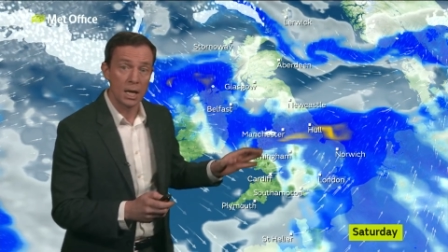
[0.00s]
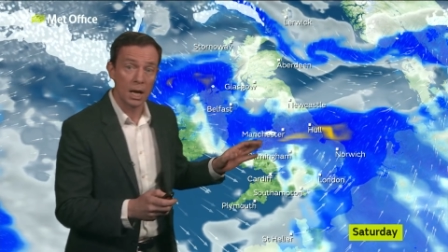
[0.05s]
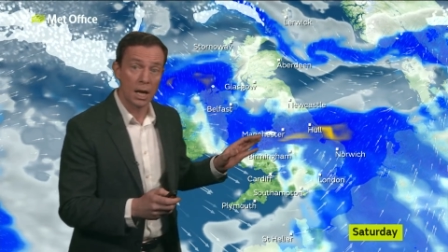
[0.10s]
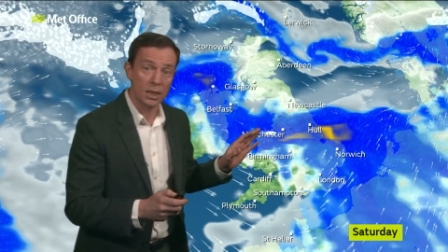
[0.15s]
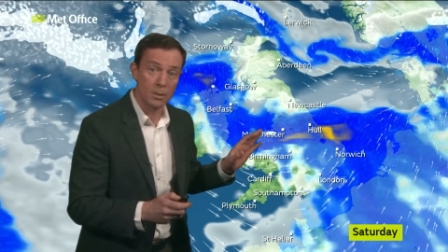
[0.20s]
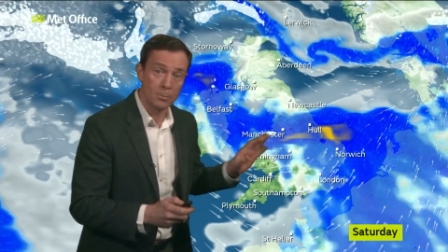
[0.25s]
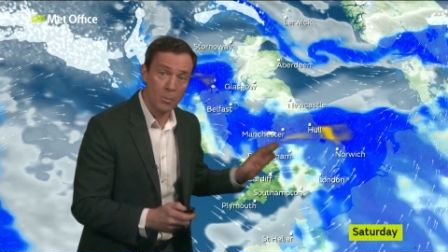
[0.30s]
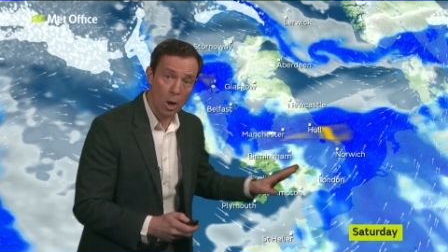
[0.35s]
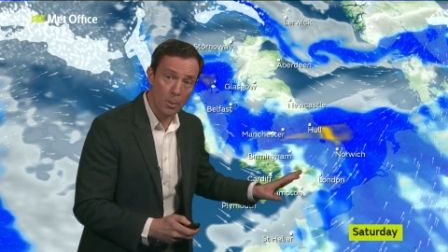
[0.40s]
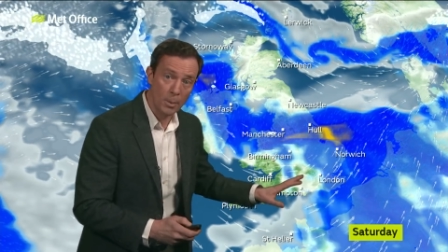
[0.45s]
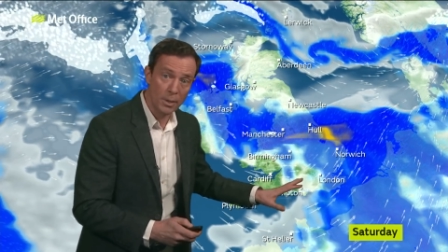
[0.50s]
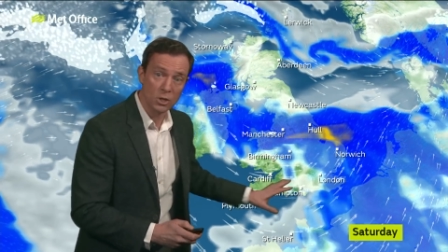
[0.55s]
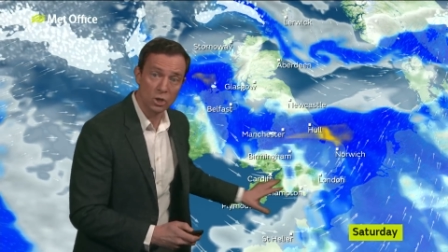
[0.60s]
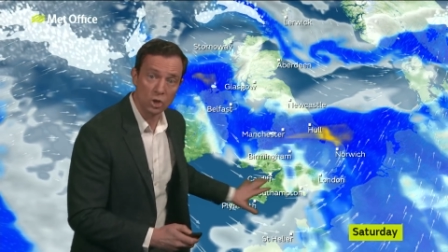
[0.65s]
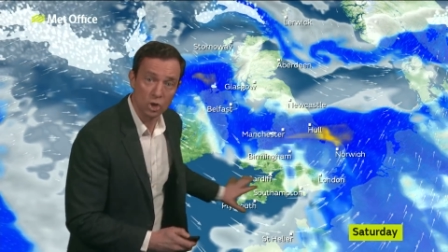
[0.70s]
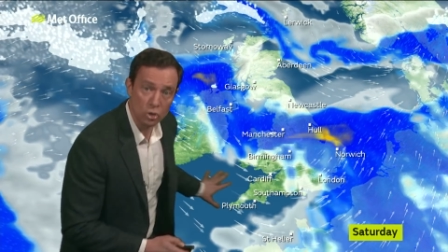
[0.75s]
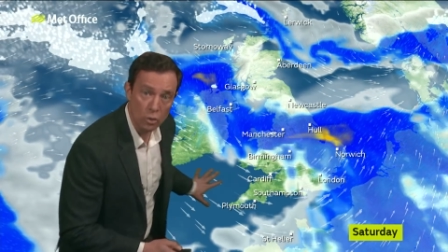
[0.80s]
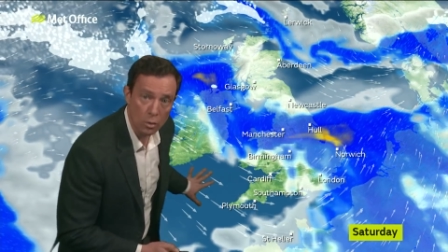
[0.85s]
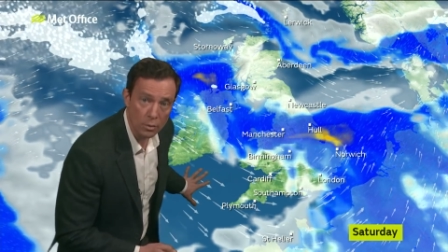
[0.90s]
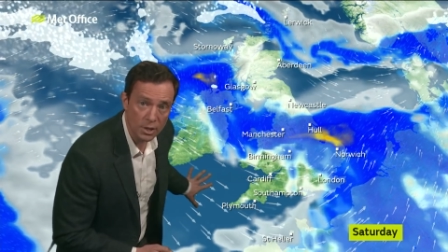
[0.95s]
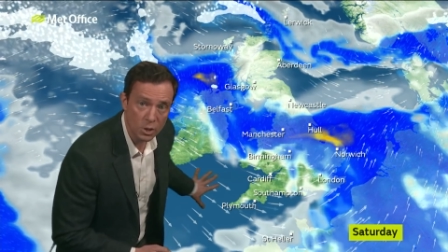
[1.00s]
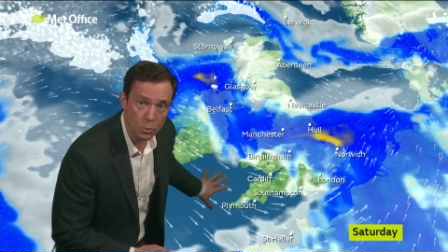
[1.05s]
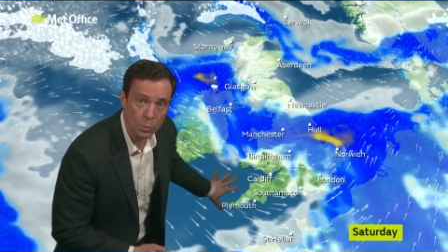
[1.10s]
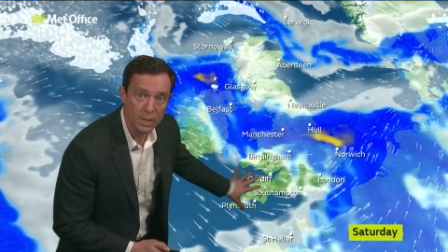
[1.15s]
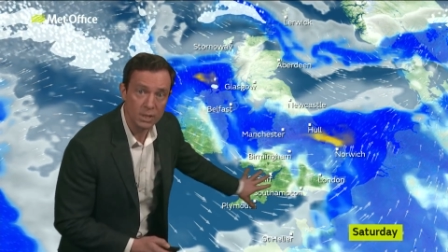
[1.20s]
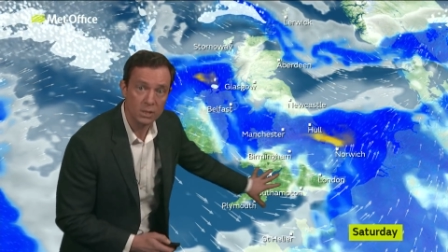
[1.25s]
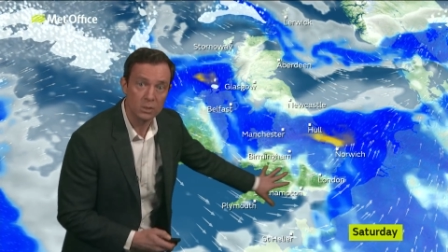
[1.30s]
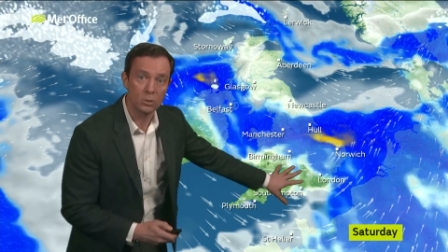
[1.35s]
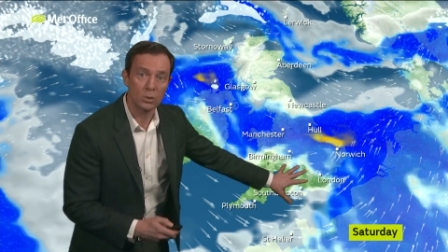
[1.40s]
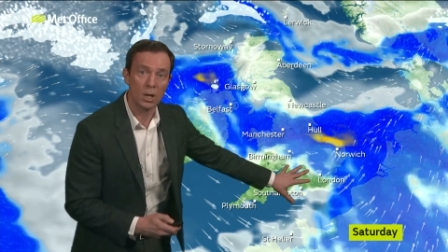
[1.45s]
At the moment, the strongest
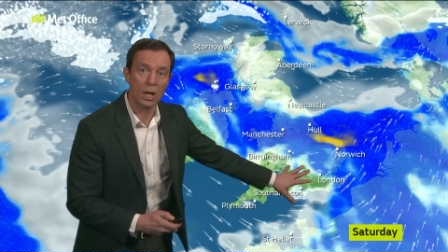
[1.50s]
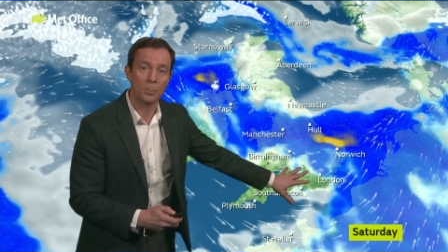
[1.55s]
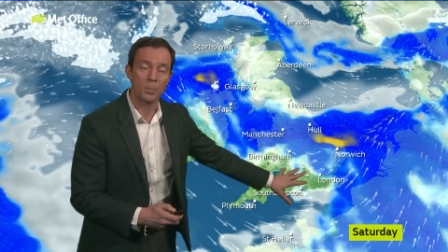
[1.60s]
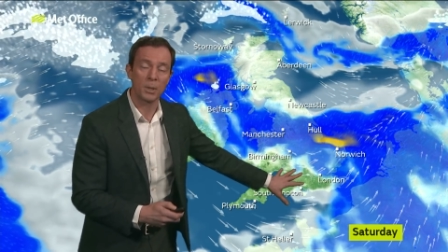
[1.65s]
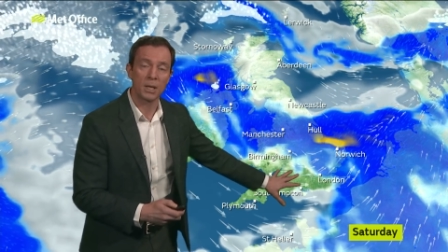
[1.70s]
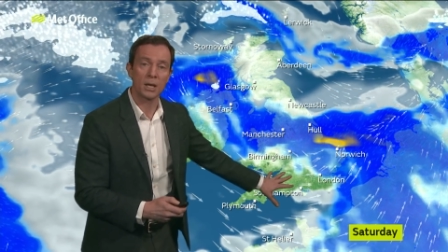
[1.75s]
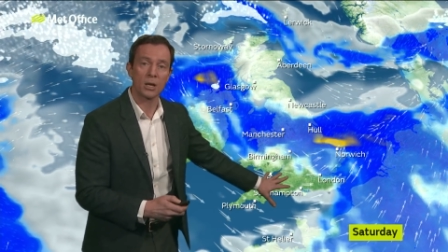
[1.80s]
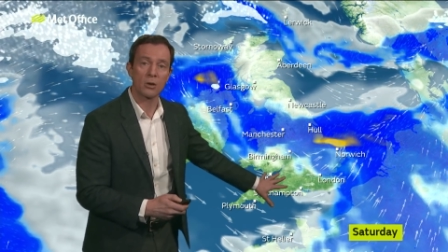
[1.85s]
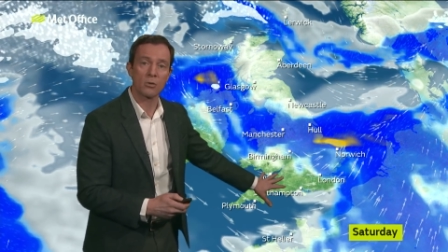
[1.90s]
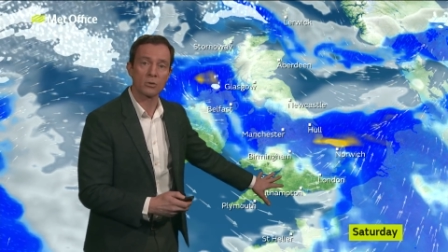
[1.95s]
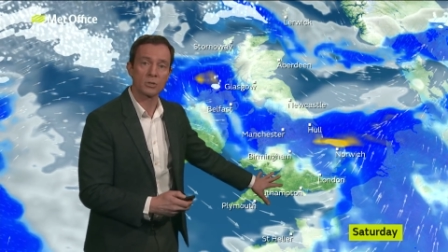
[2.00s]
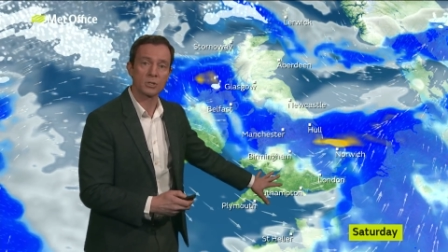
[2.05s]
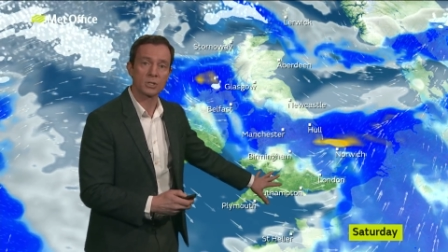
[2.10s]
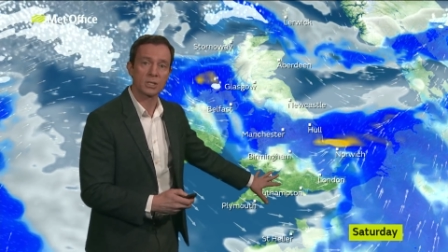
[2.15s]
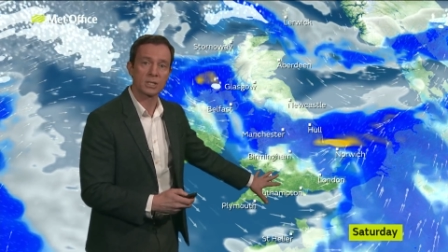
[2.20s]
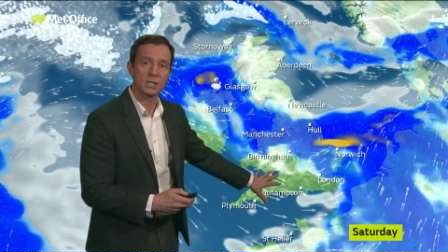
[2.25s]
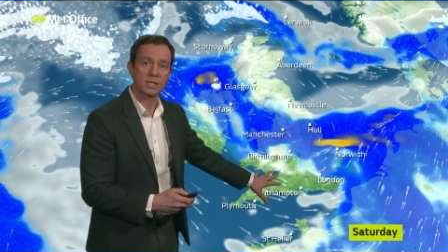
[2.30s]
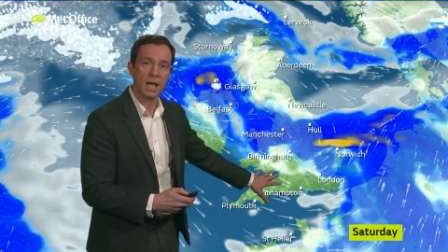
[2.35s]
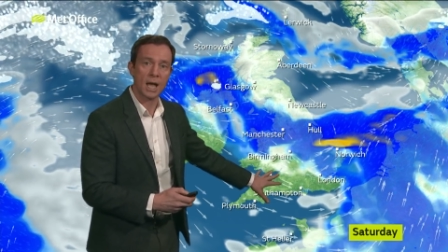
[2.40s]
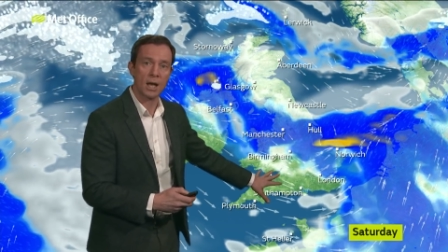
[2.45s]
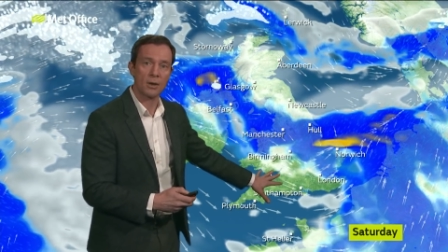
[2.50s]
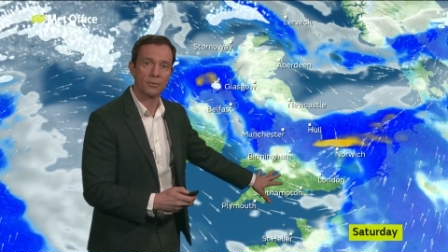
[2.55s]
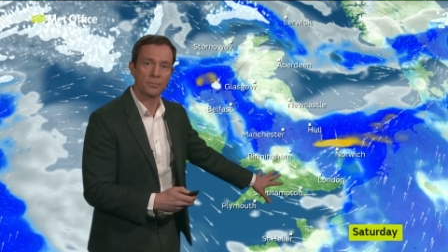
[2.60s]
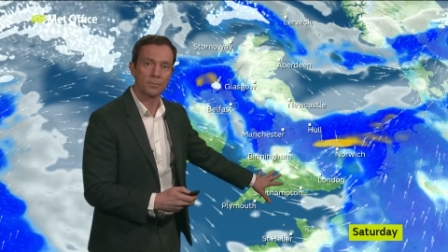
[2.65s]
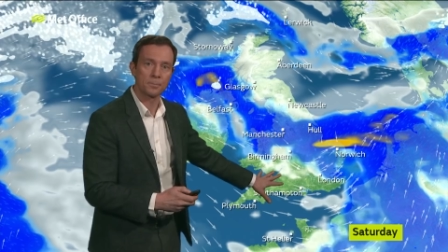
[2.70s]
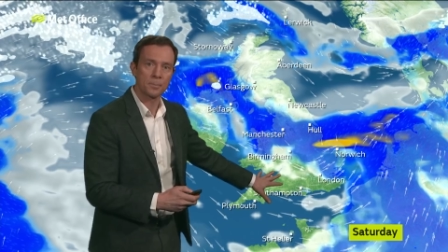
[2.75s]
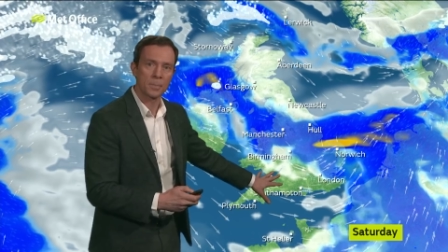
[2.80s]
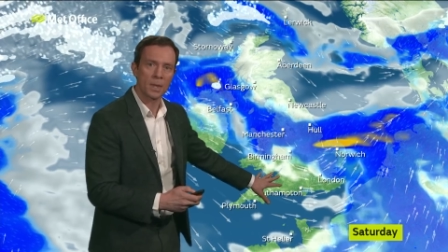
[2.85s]
winds look like being across the south.